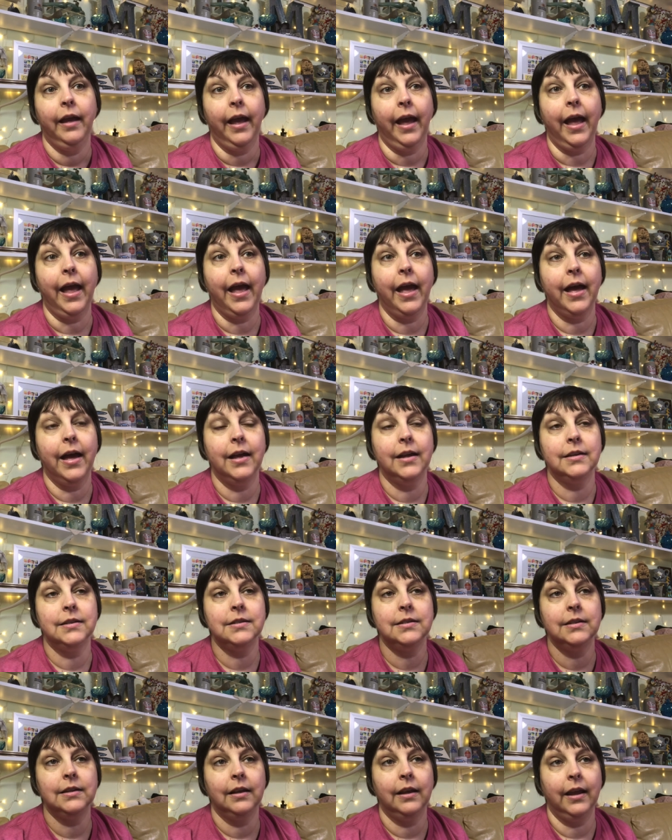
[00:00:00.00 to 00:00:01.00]
And
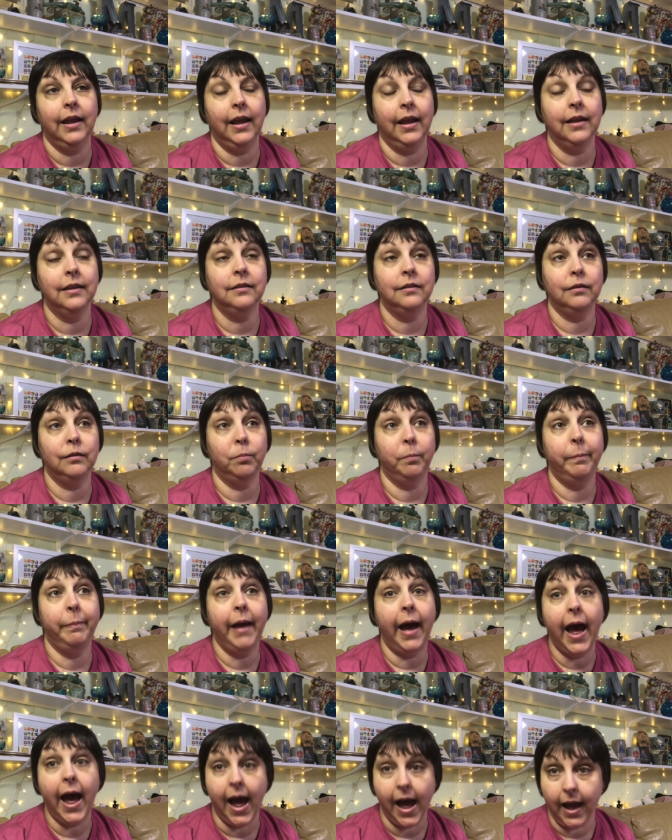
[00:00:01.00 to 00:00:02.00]
its
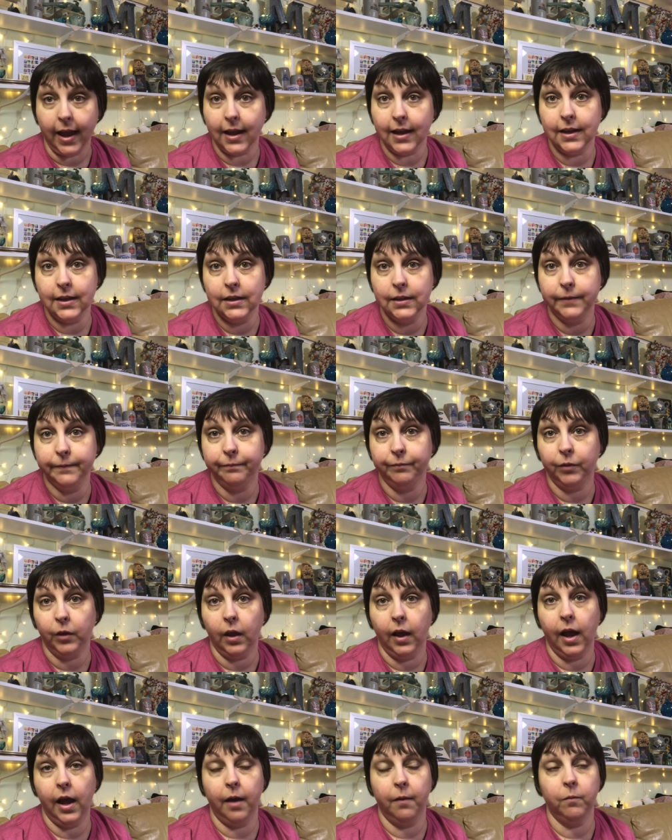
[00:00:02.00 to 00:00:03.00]
back,
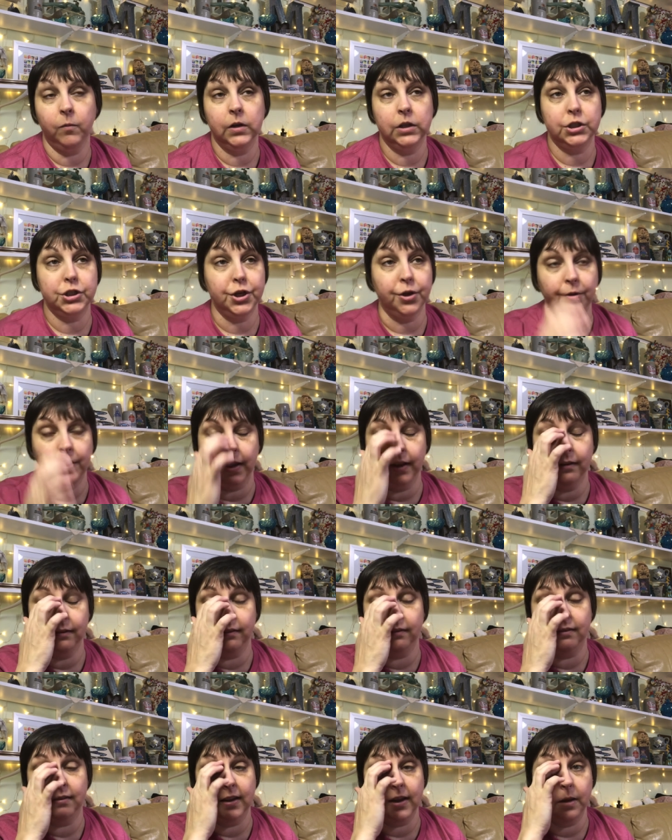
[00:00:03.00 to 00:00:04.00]
um, which you can
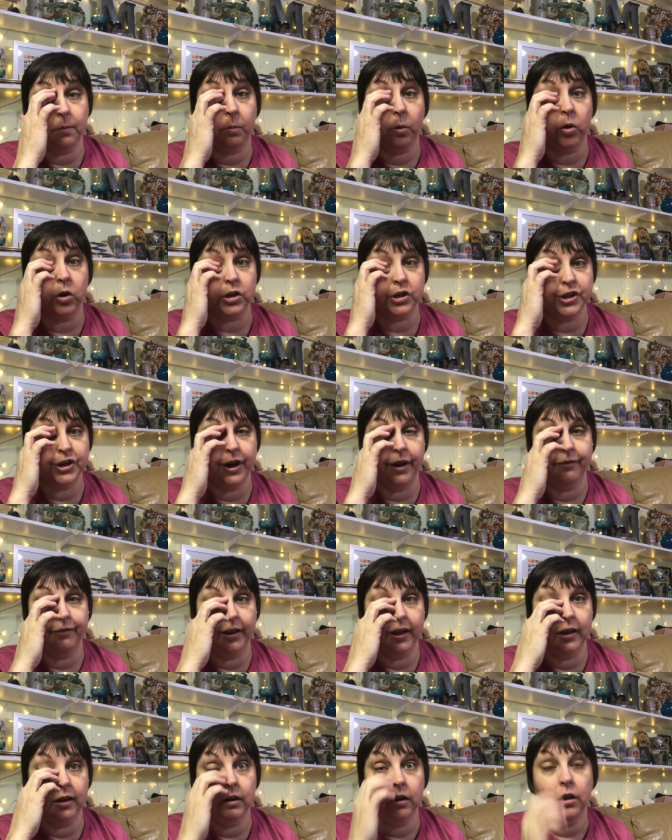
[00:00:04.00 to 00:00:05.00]
see a portion of
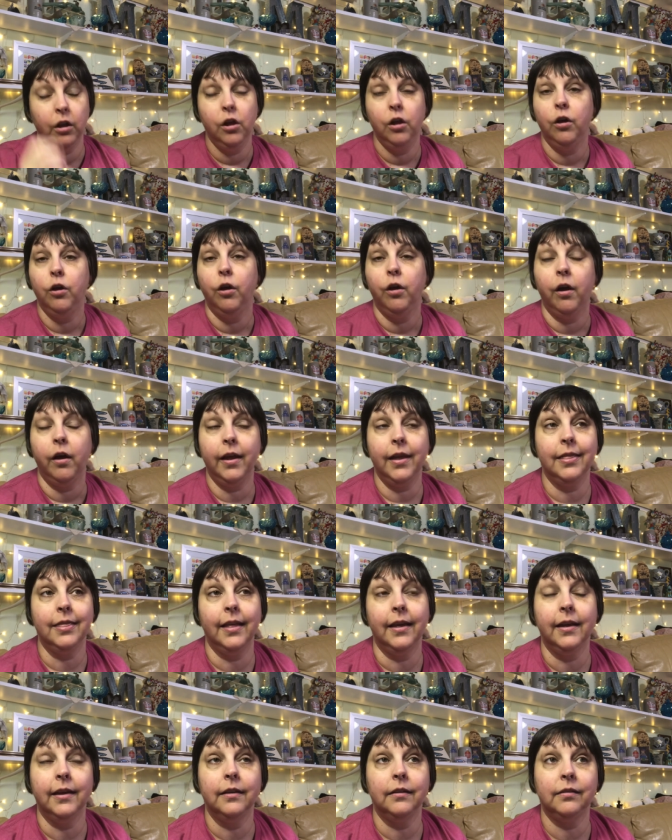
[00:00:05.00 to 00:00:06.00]
it in
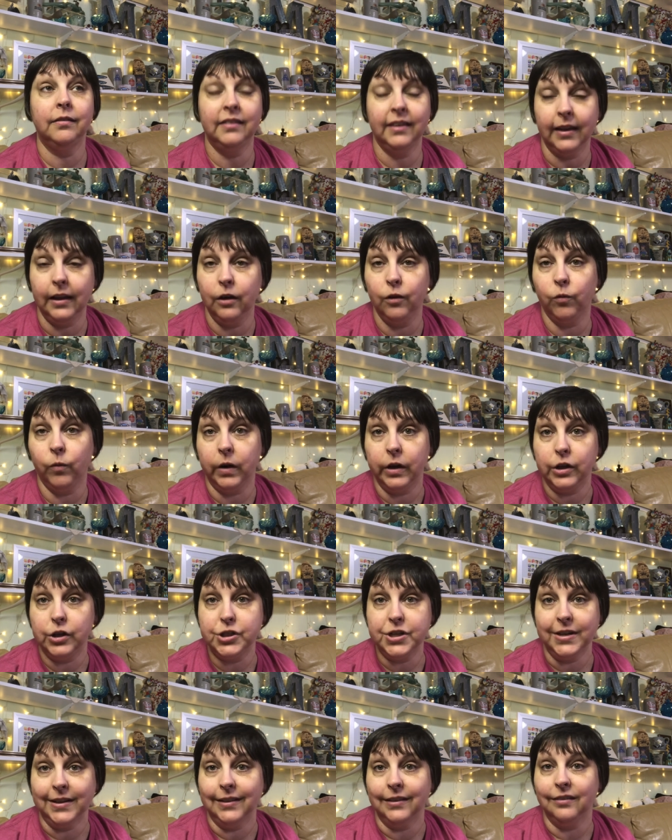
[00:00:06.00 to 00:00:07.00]
the scene where
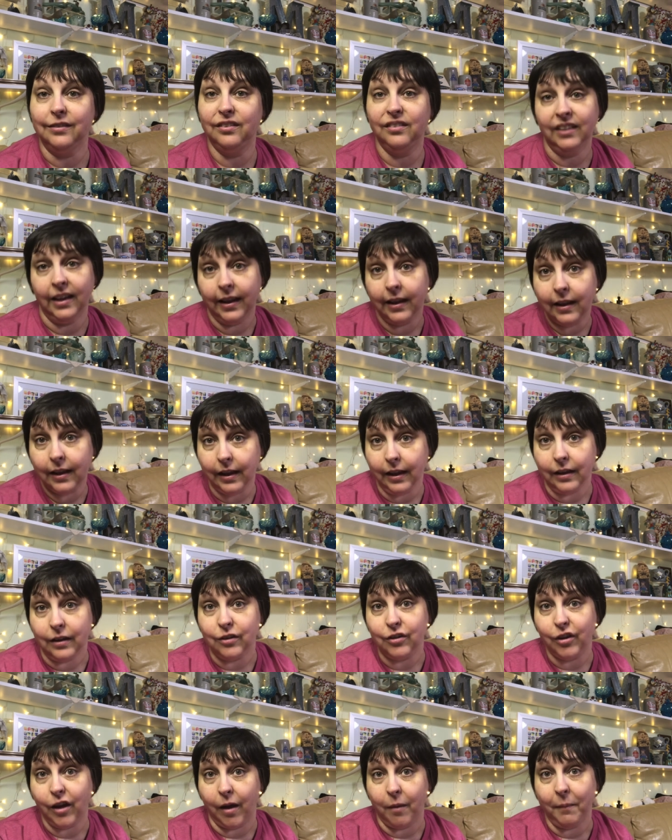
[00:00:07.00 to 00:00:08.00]
she is sick and
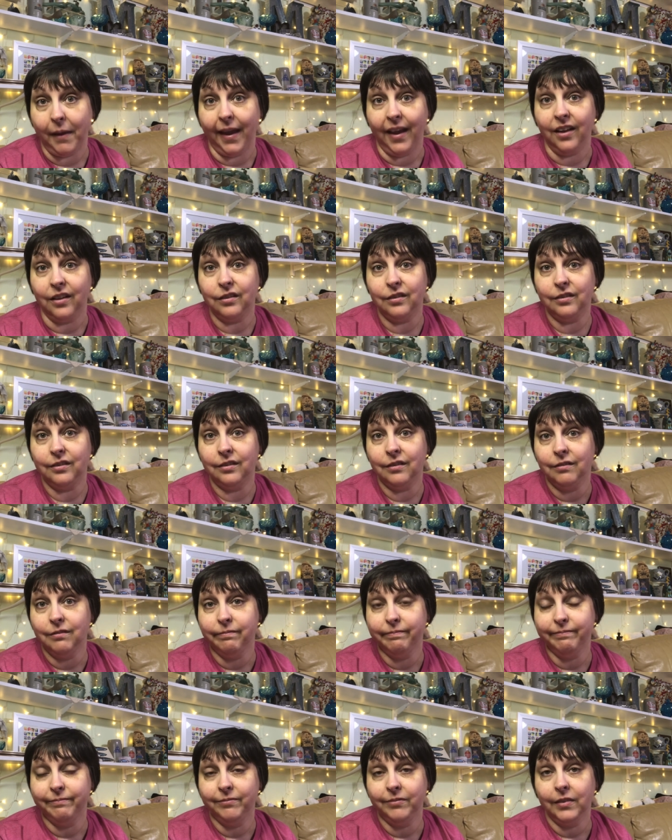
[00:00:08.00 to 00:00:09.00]
Tom Hanks
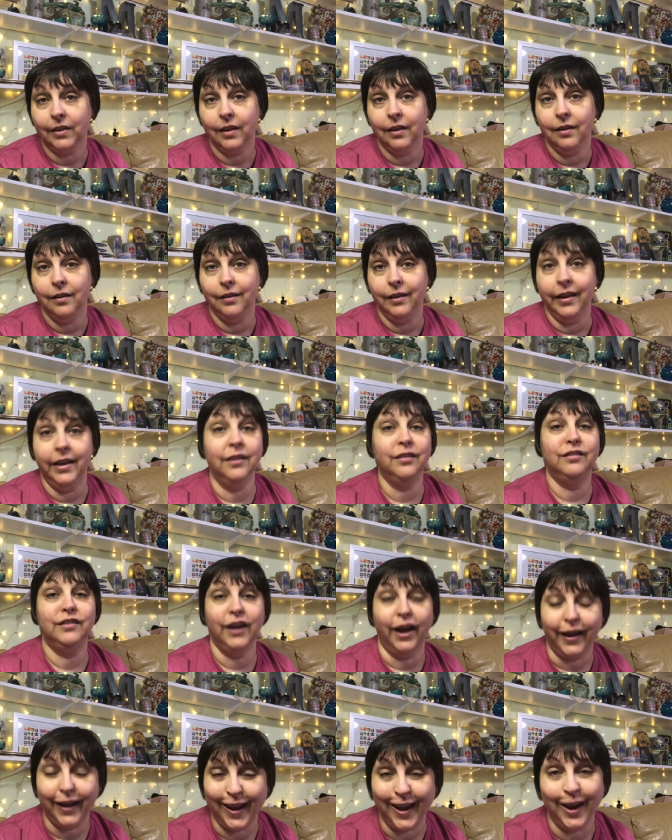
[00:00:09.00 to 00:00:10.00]
is
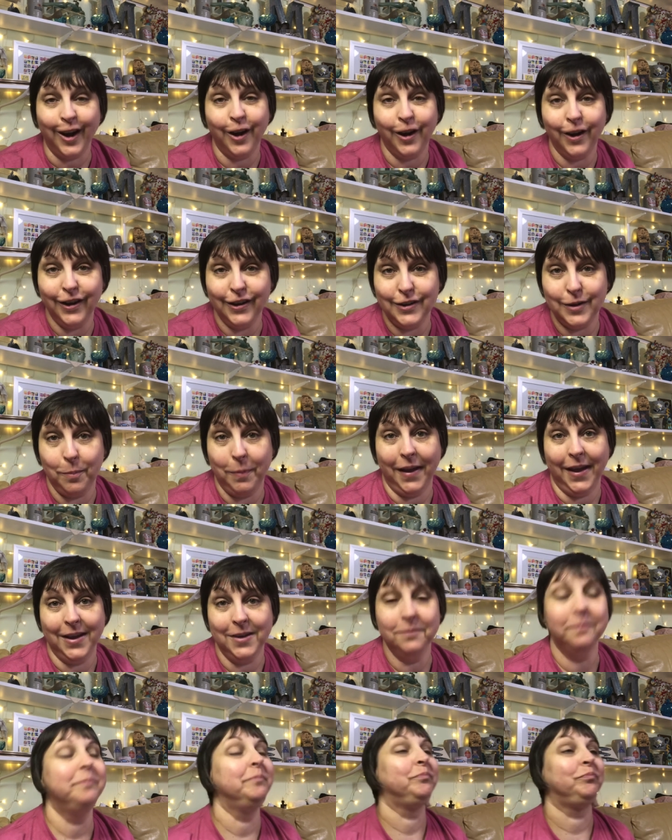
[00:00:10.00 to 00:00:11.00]
tucking her into bed